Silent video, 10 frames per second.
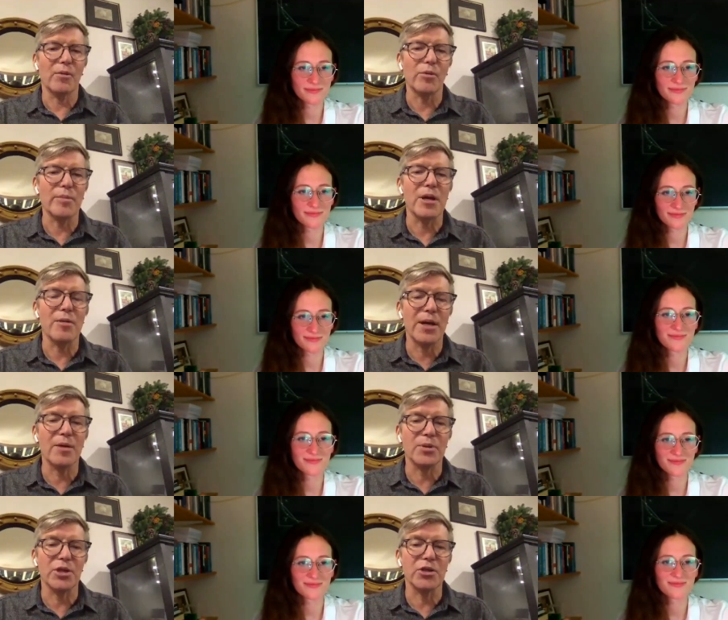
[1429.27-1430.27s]
Speaker 1: one will be in a
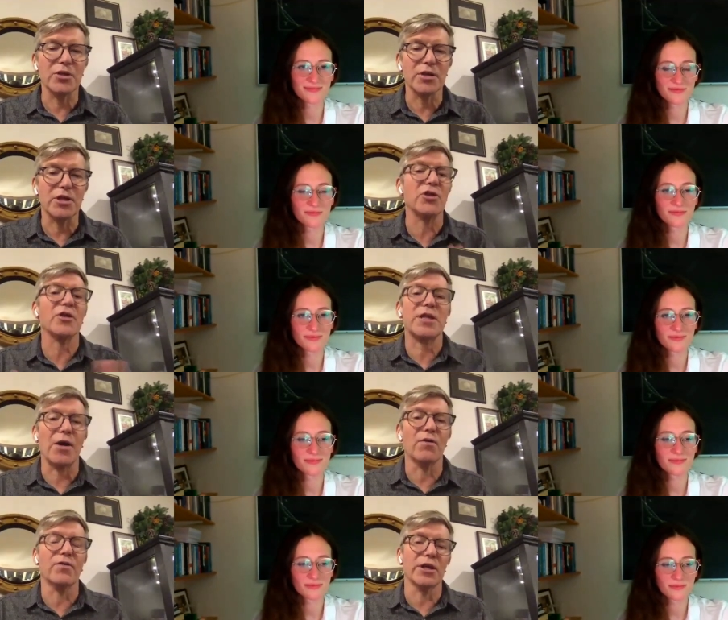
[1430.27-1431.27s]
better position to see just
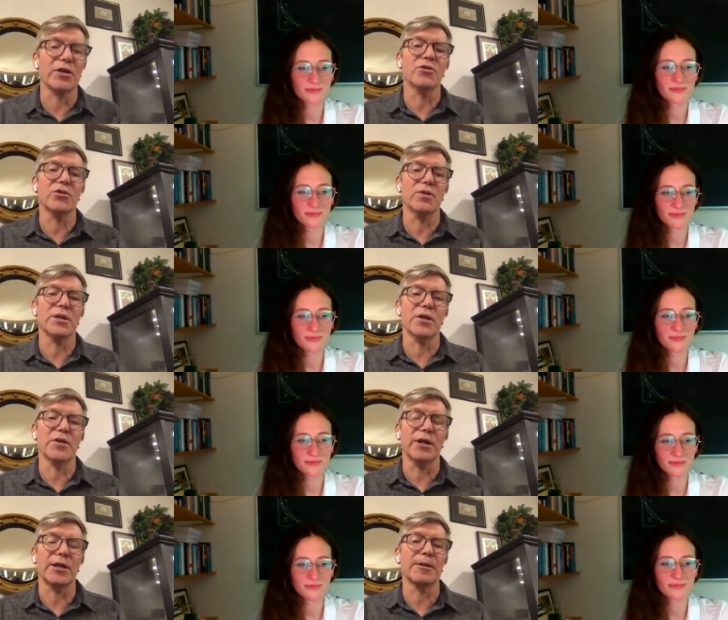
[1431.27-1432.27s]
how often it can do it, I
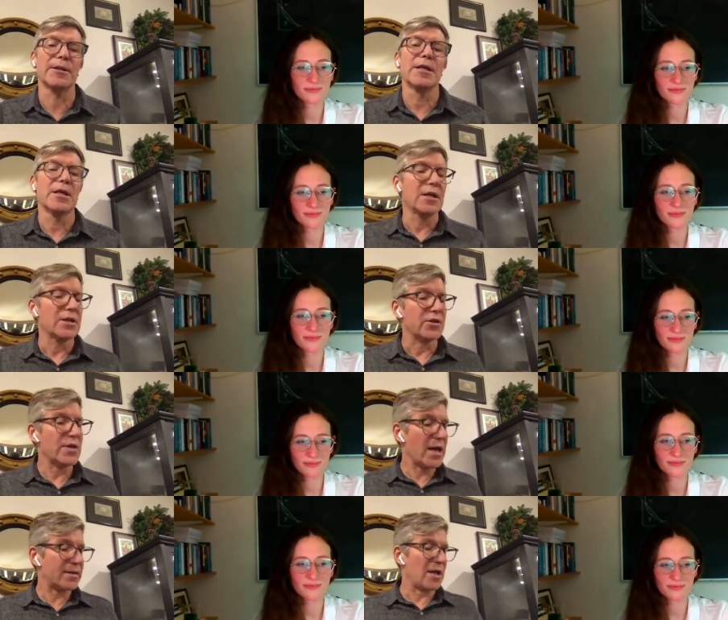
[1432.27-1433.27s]
think. So
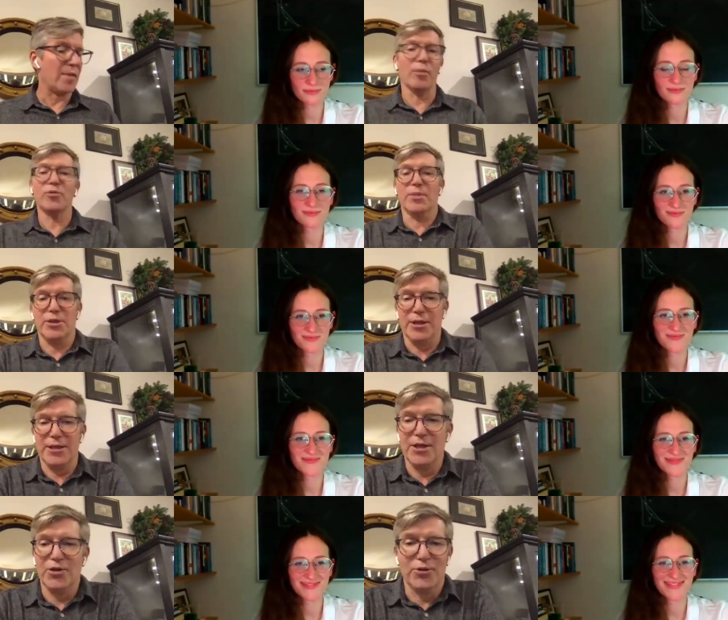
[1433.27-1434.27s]
yes, I'm optimistic
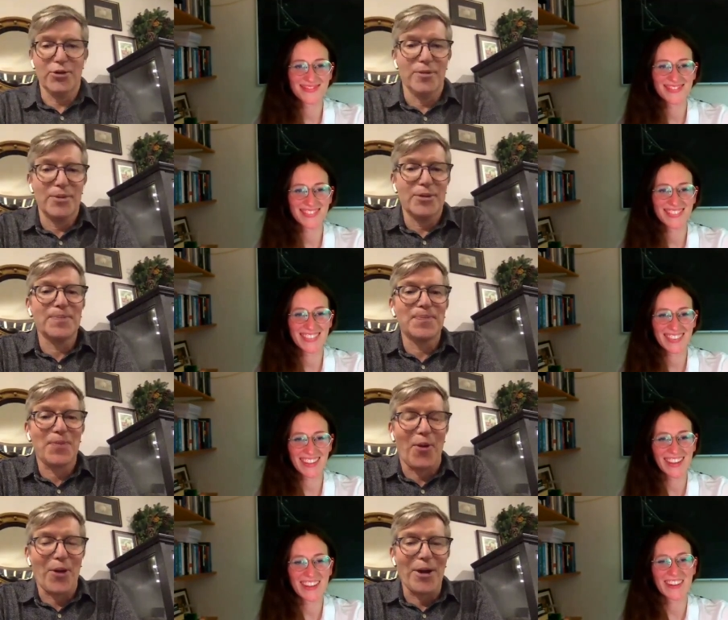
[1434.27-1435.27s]
in your terms.
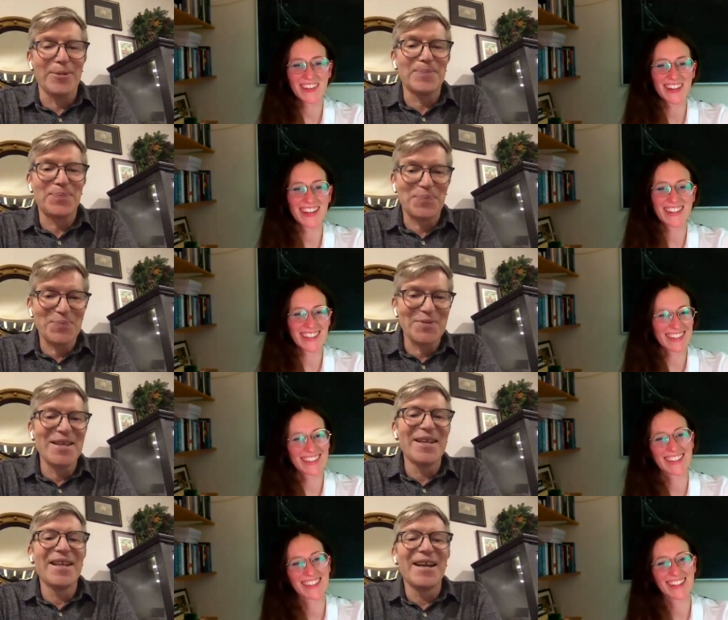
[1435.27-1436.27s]
Speaker 2: Okay. Great.
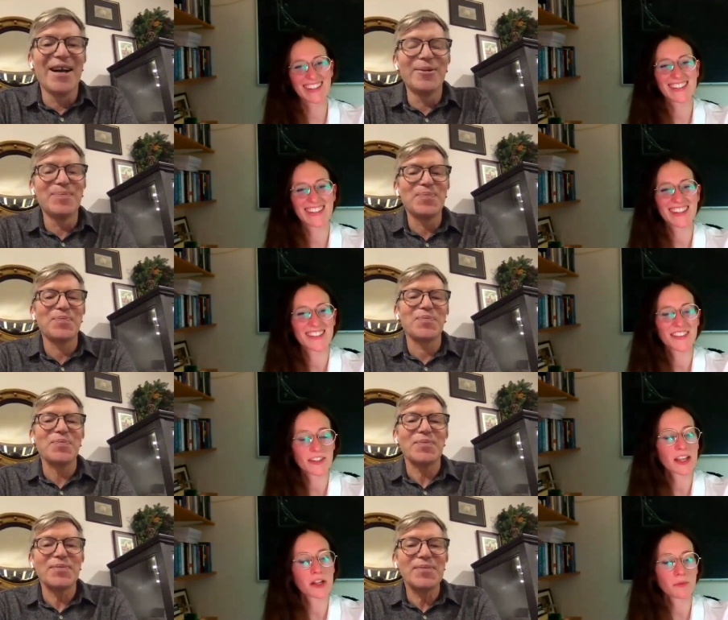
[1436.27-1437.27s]
That's,
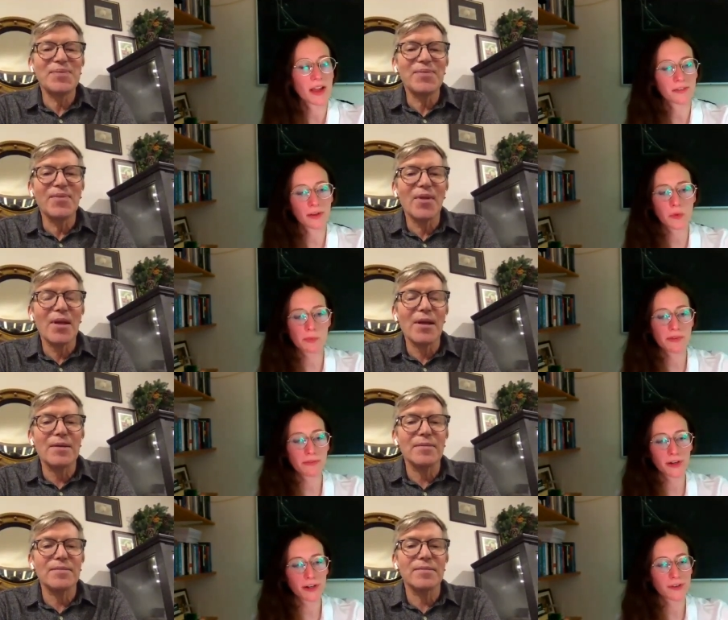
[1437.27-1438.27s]
that's, that I think would
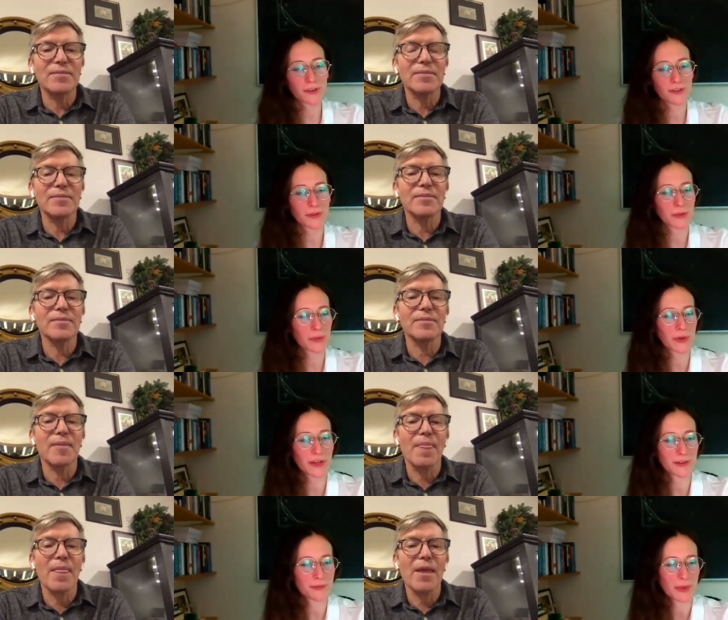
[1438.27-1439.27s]
be very good news
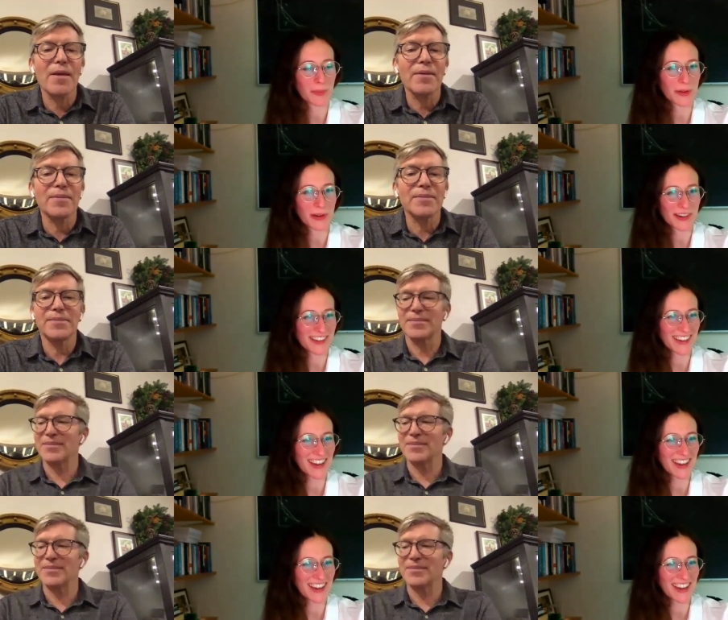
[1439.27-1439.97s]
to a lot of people